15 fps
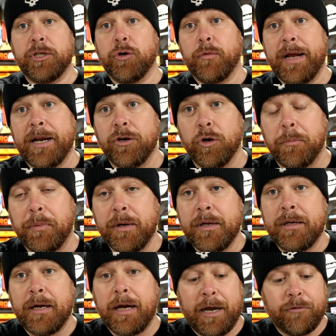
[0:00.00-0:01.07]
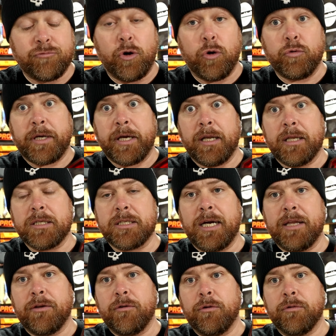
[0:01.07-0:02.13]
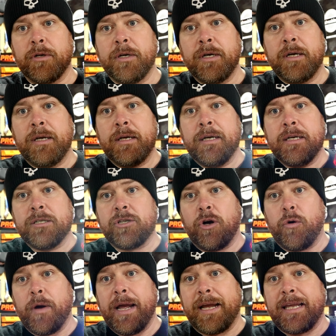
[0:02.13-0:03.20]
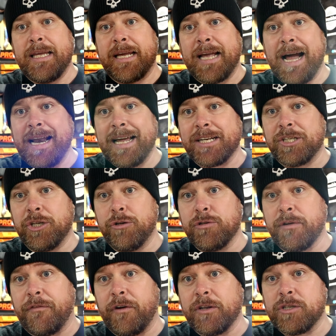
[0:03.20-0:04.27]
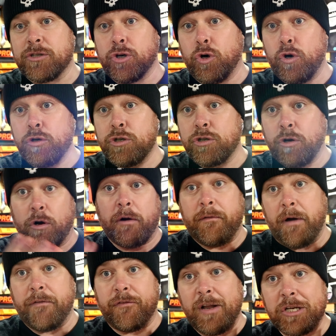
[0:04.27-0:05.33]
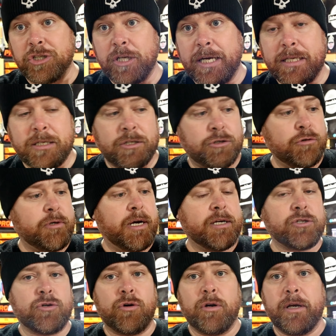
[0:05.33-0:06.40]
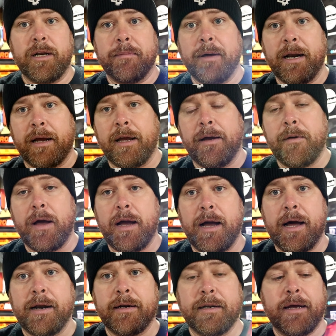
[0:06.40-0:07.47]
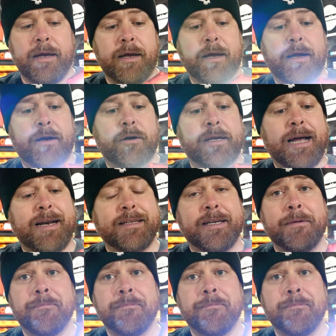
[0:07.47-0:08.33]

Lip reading: end up roadkill at the side of the road. So you can actually use it for a torch or a flashlight, as you guys call it in America and Canada.